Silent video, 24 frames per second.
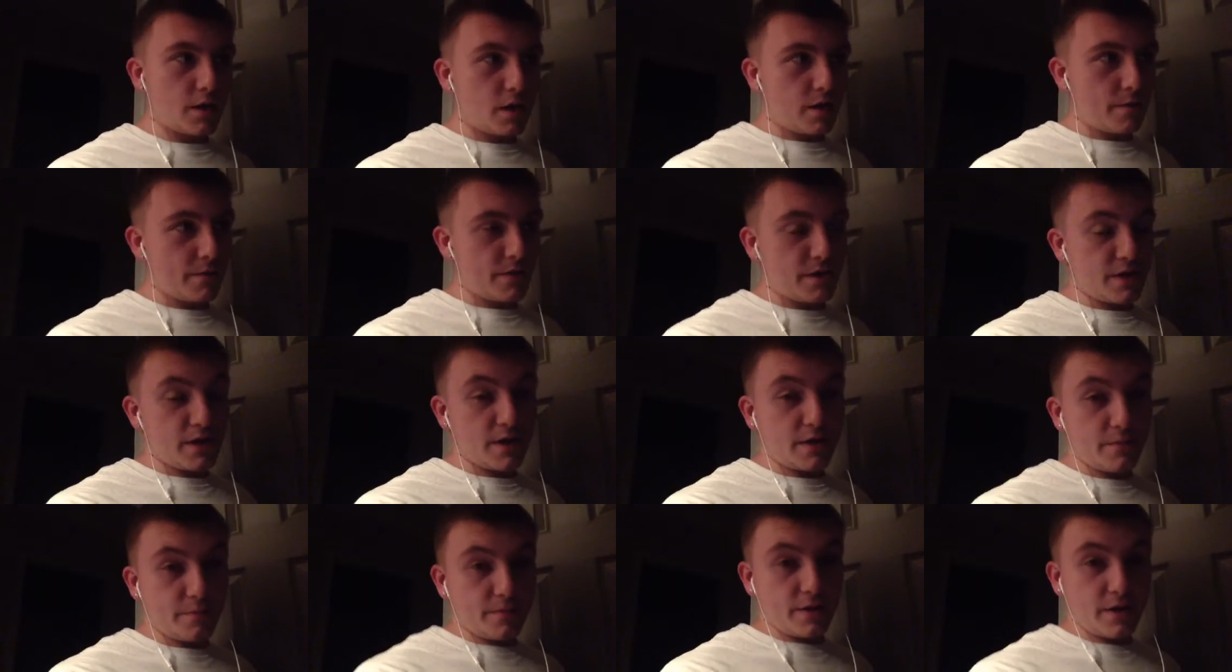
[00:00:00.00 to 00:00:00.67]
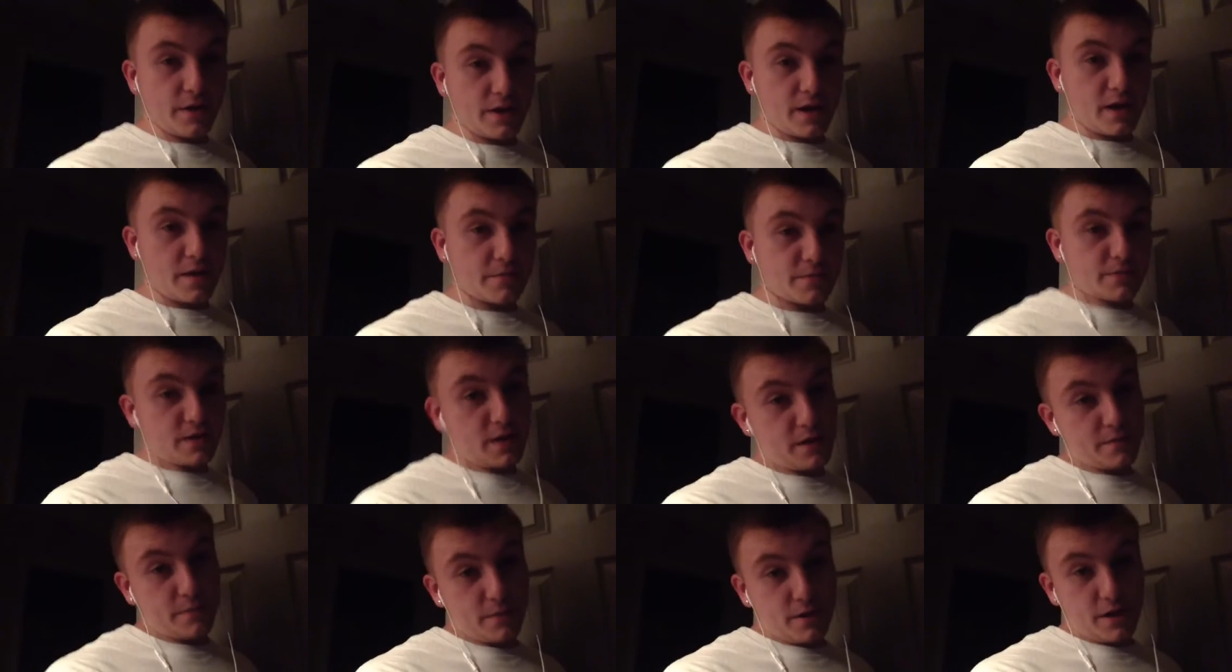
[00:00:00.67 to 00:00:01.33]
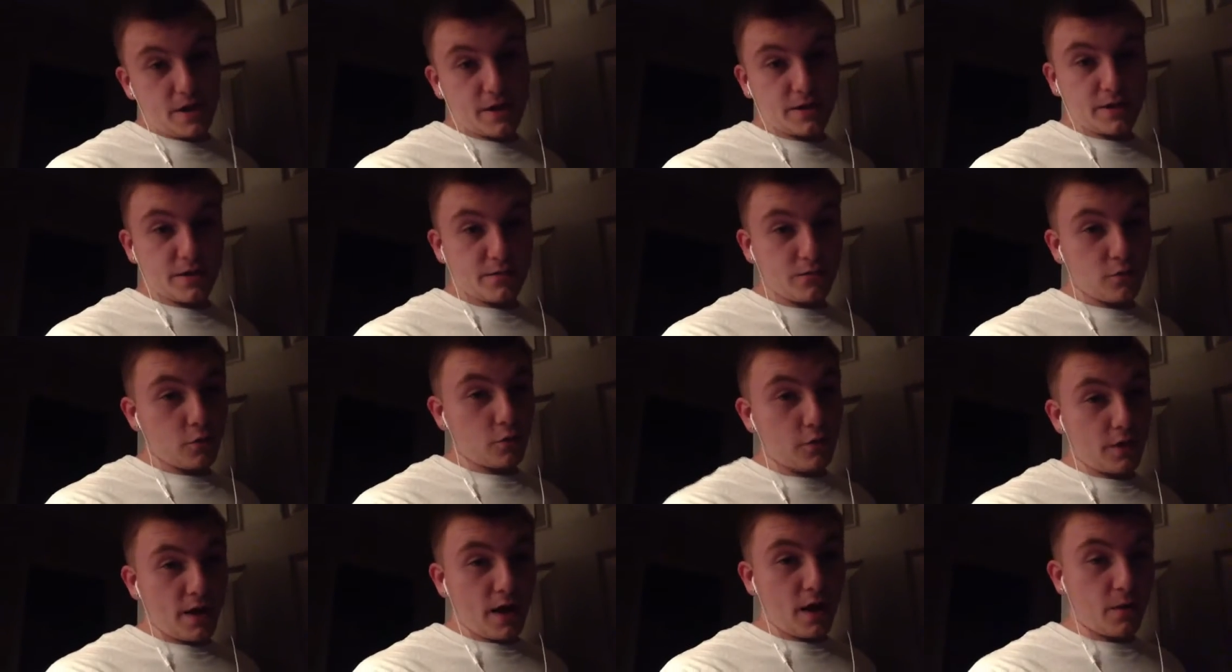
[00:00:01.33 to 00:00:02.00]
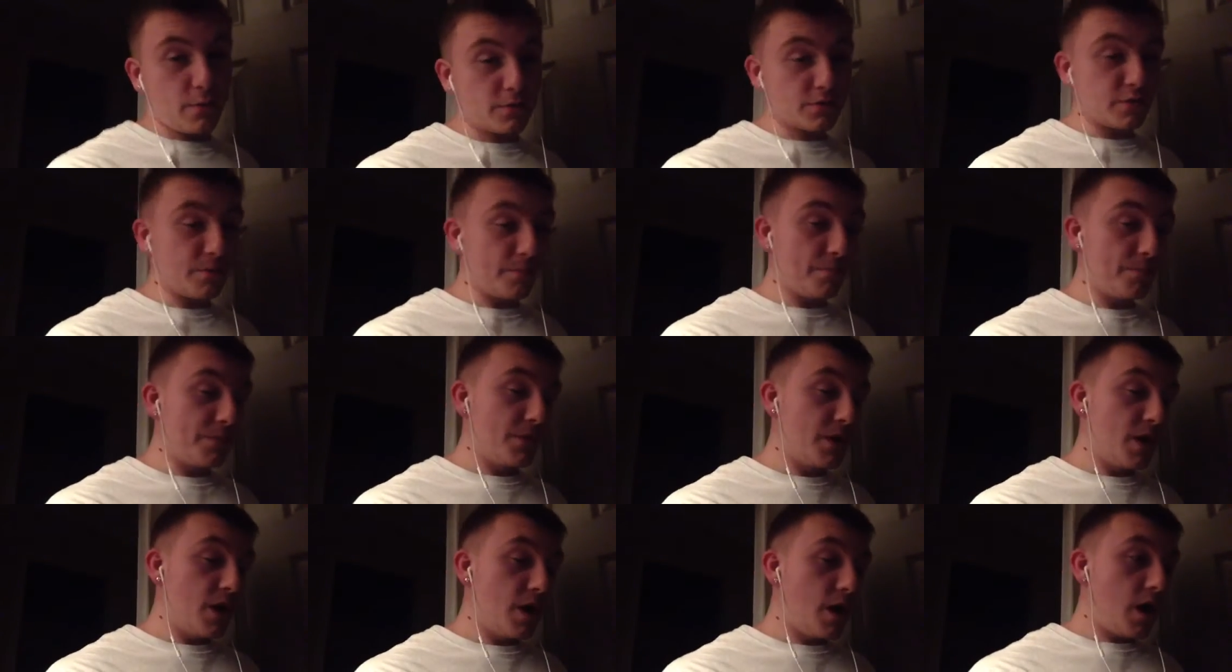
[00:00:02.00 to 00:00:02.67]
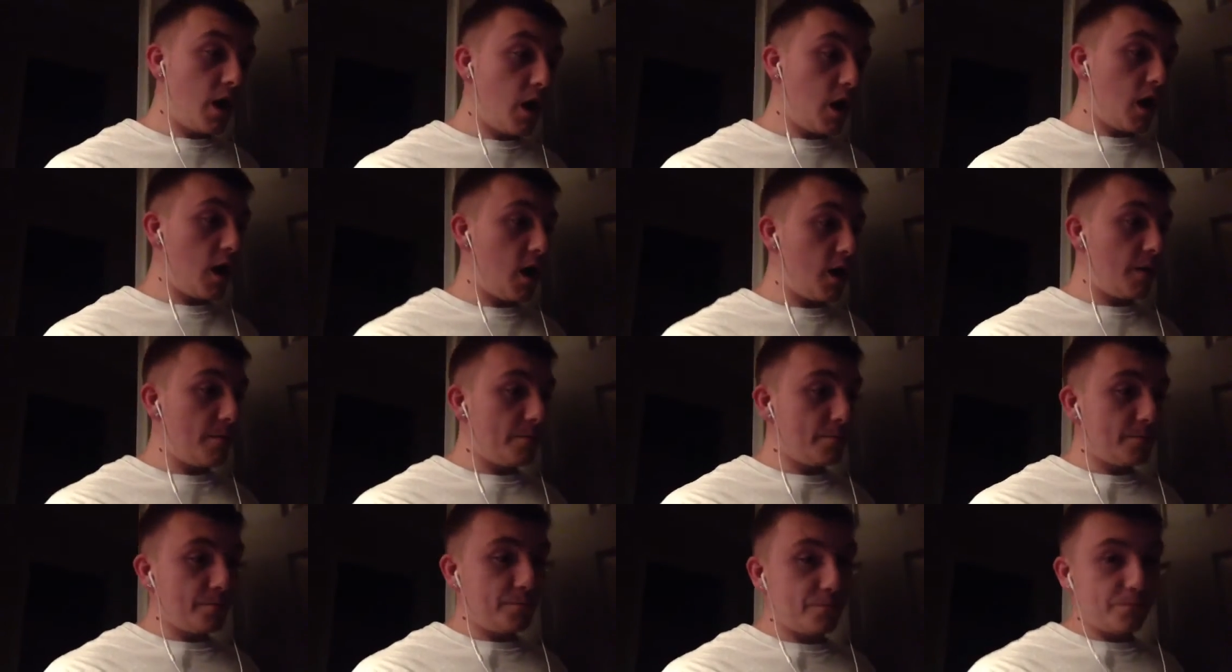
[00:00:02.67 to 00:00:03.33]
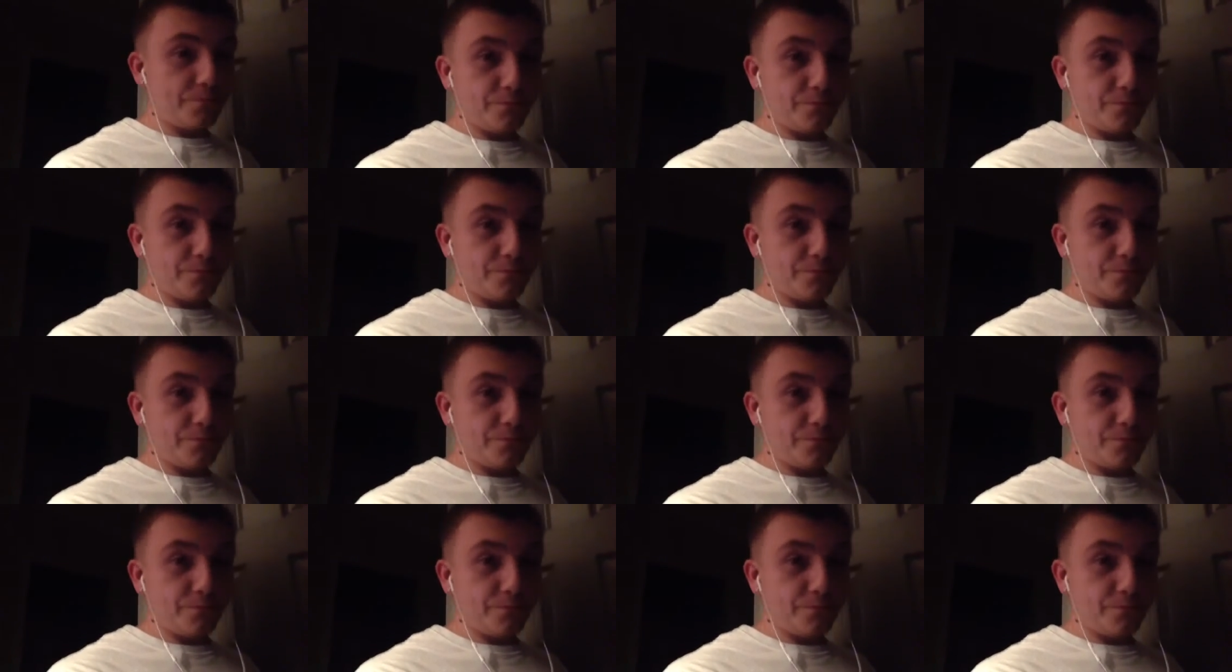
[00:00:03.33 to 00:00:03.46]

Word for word: I mean, he had a bad game today, but hey, they rode it out with them. Um,